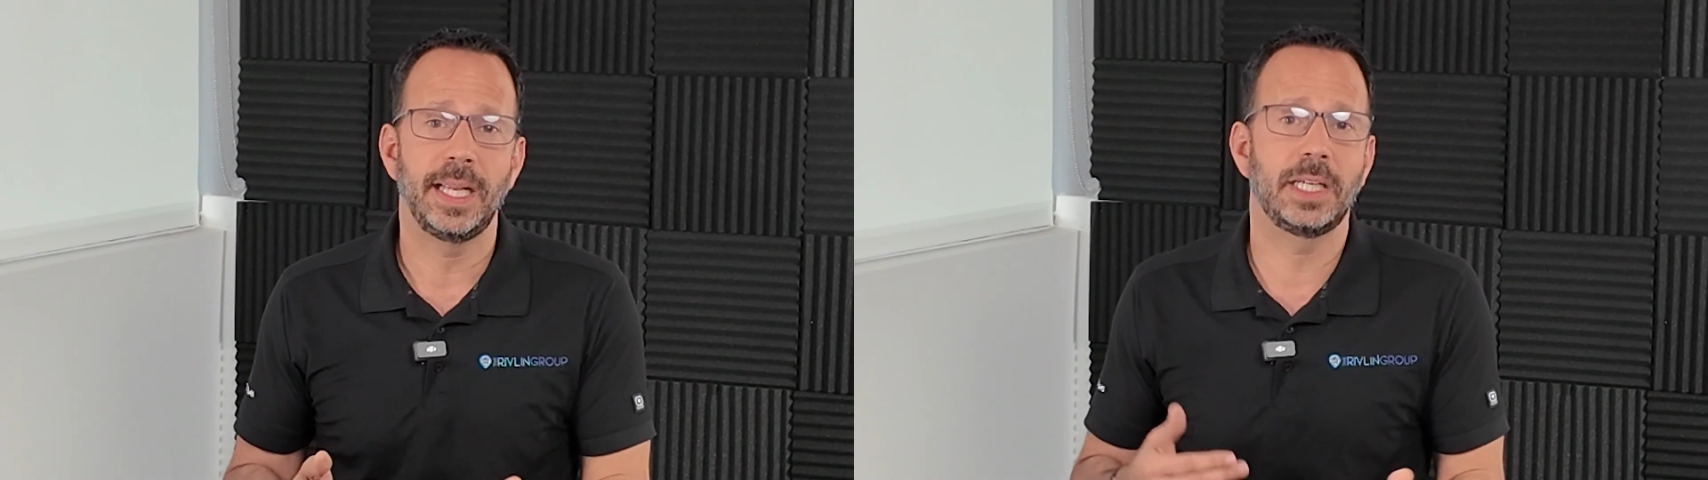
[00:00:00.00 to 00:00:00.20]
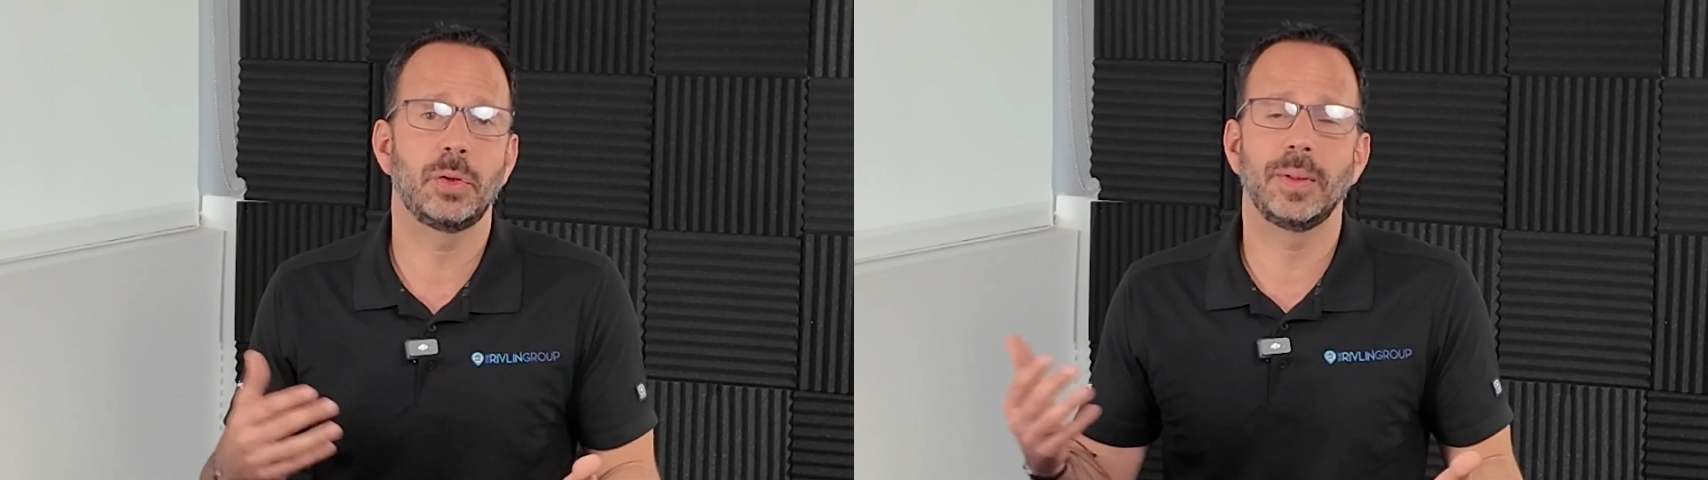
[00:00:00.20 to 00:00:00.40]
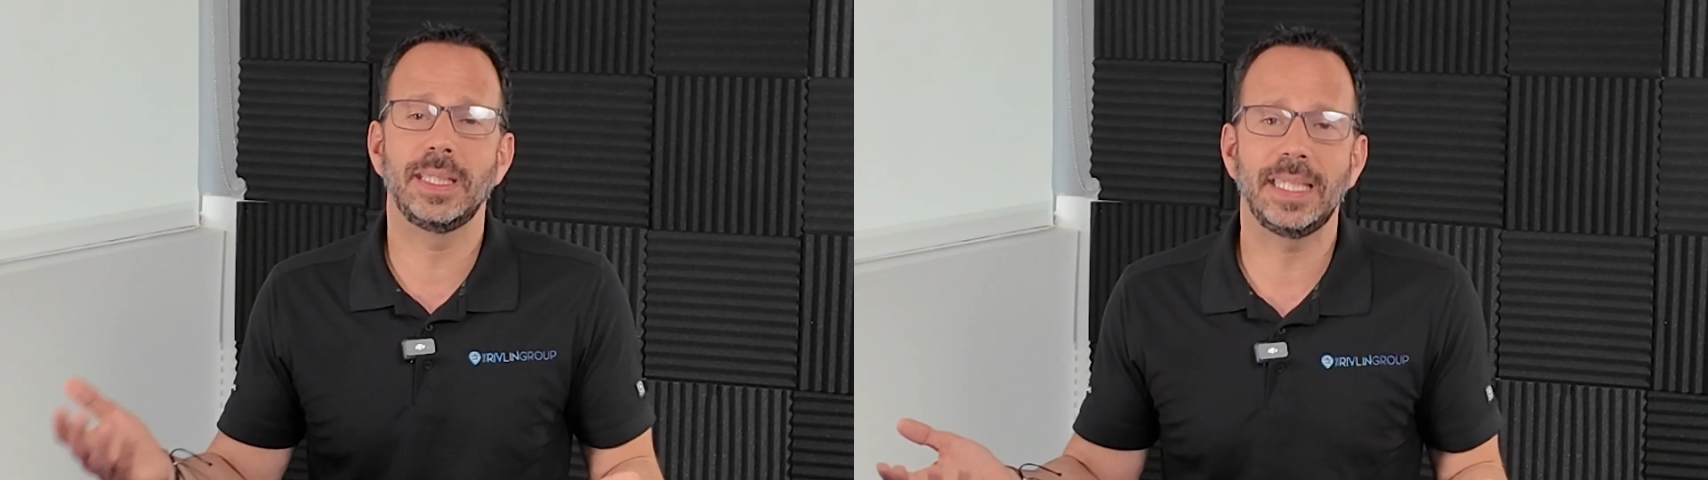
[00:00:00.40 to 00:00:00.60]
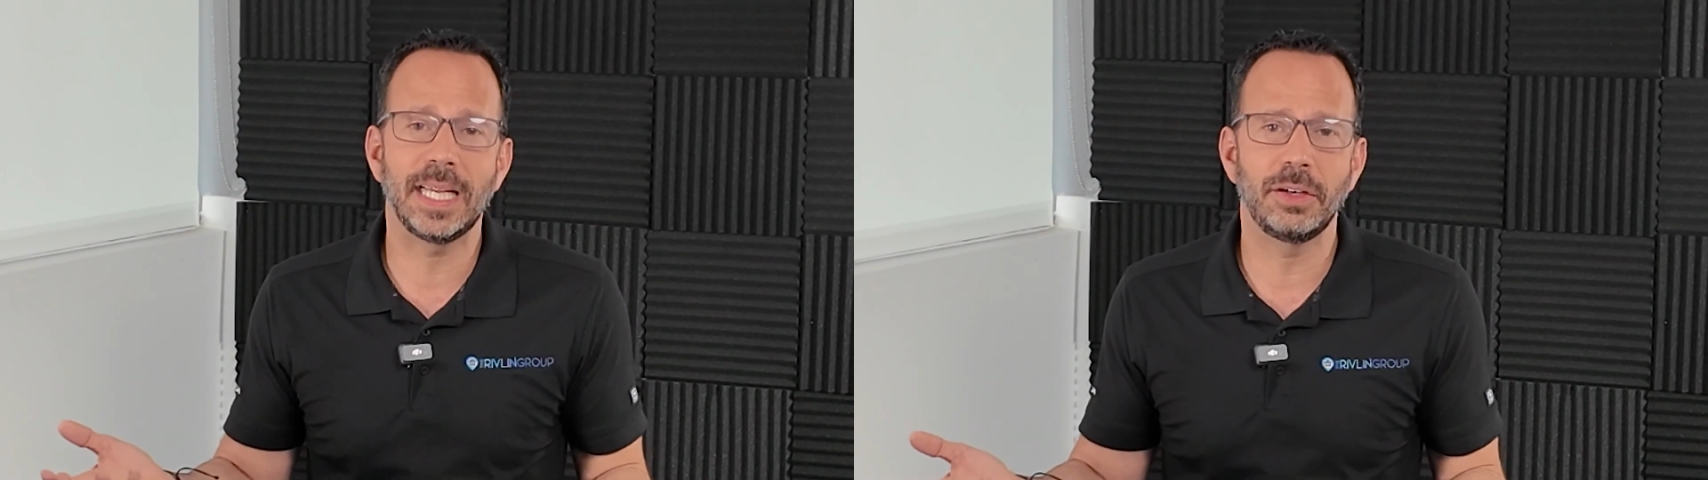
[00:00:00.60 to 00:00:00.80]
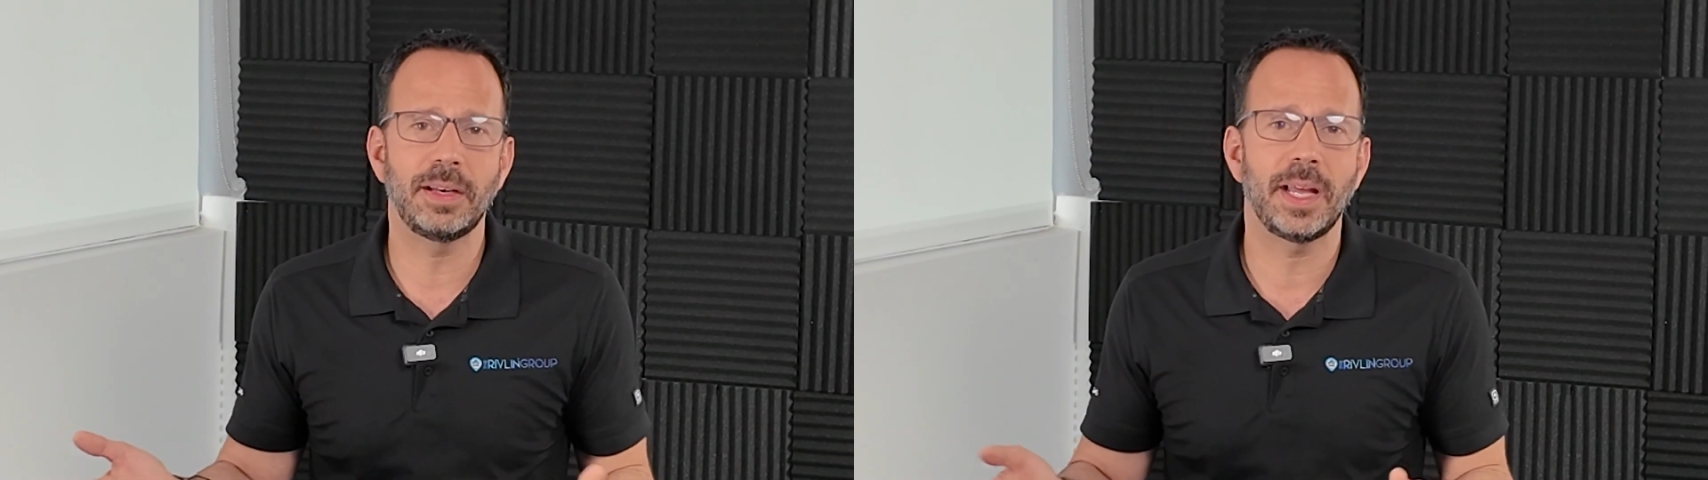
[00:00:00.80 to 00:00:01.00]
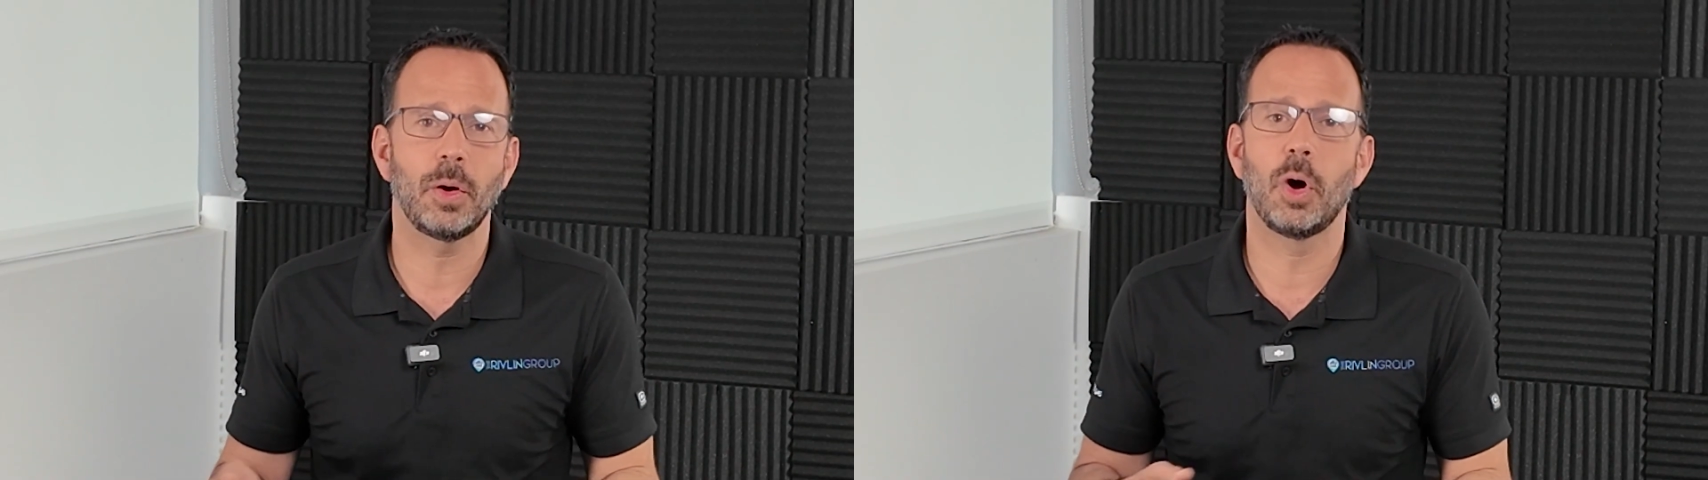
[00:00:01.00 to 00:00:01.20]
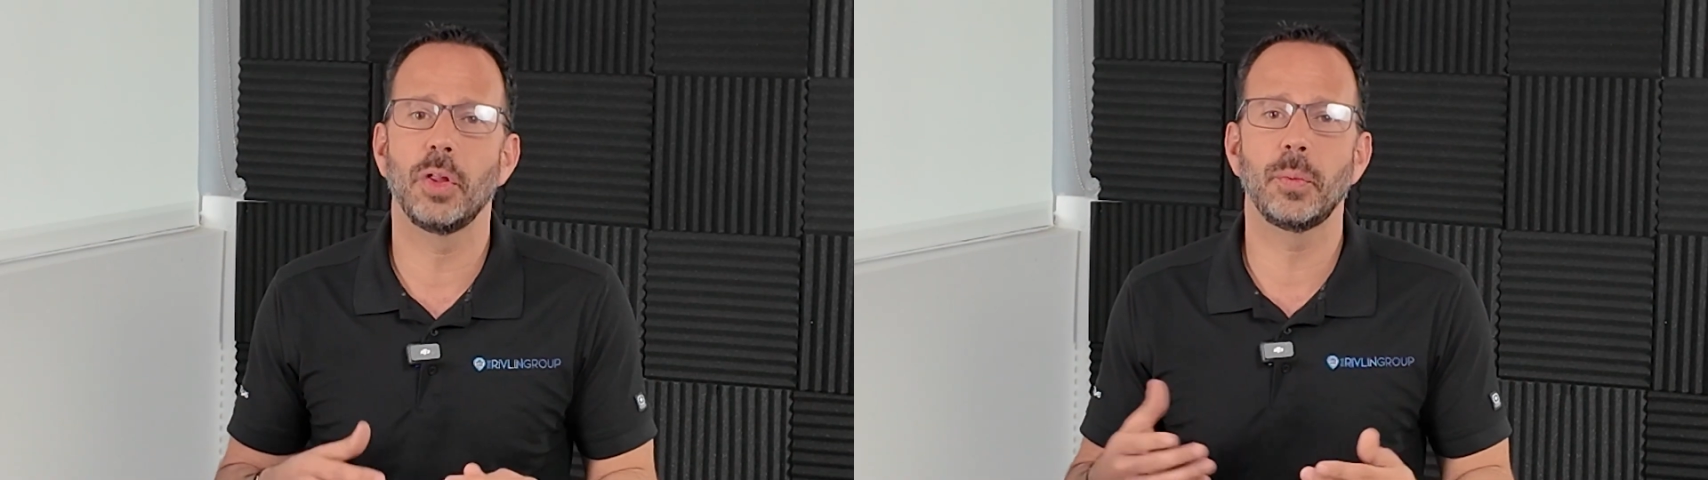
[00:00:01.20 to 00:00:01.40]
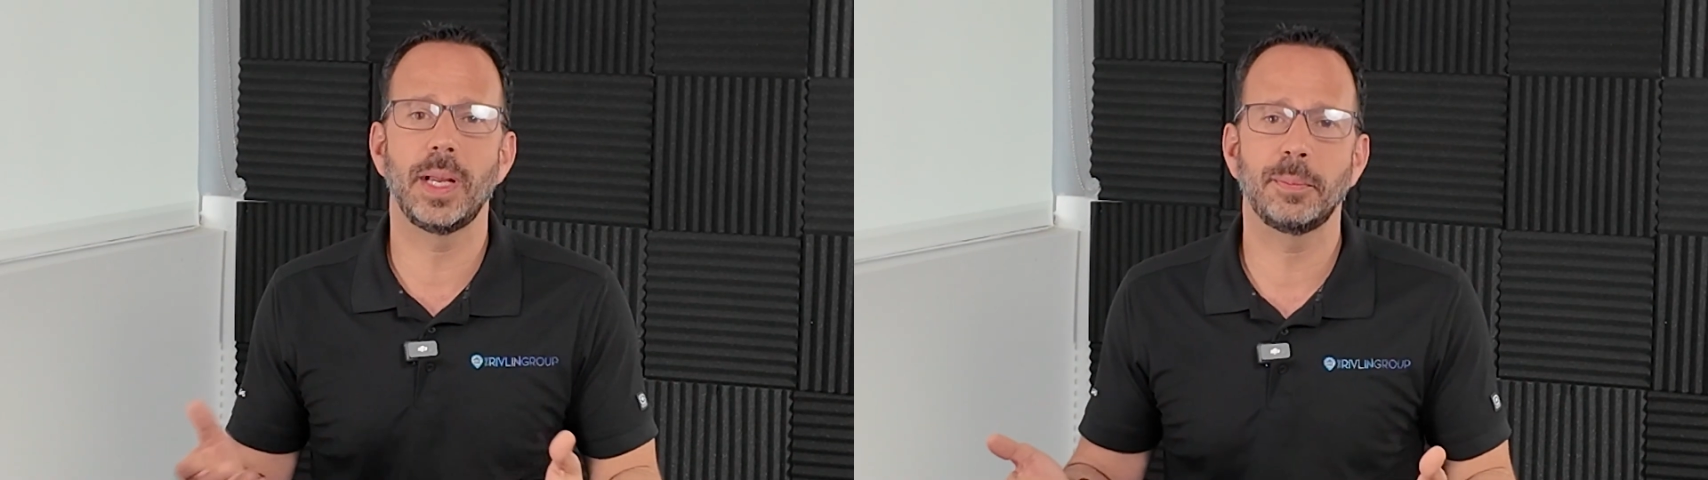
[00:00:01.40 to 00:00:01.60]
It can read the internet
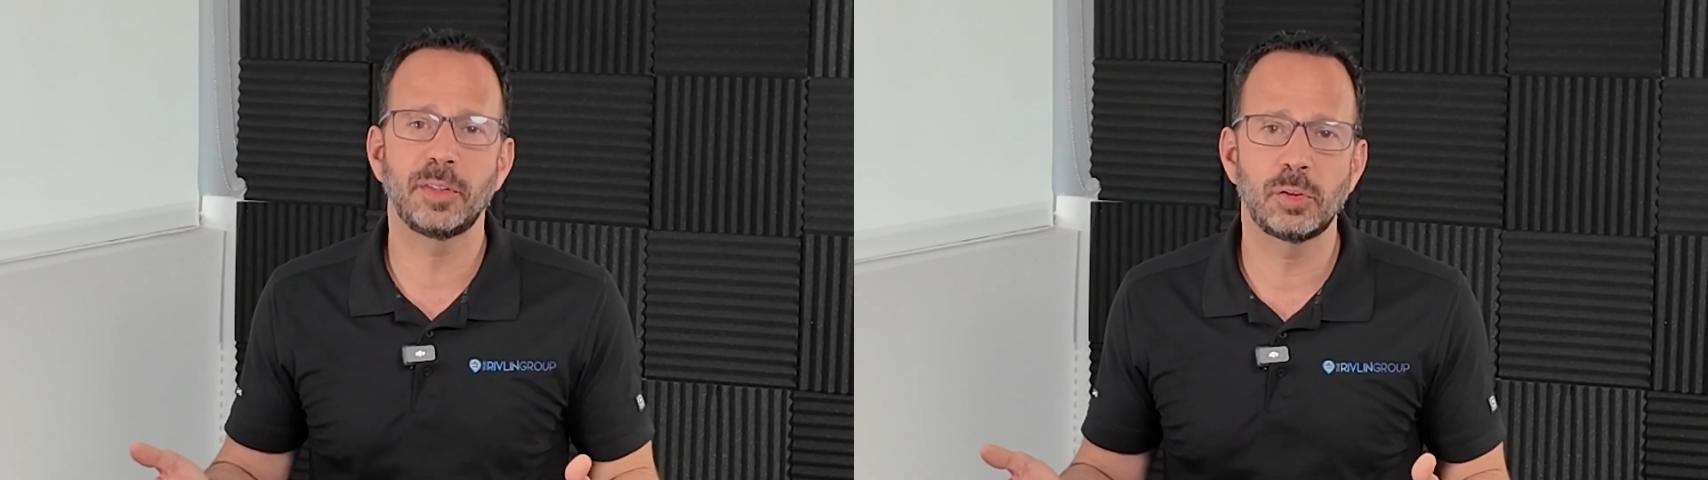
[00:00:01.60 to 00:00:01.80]
all the way up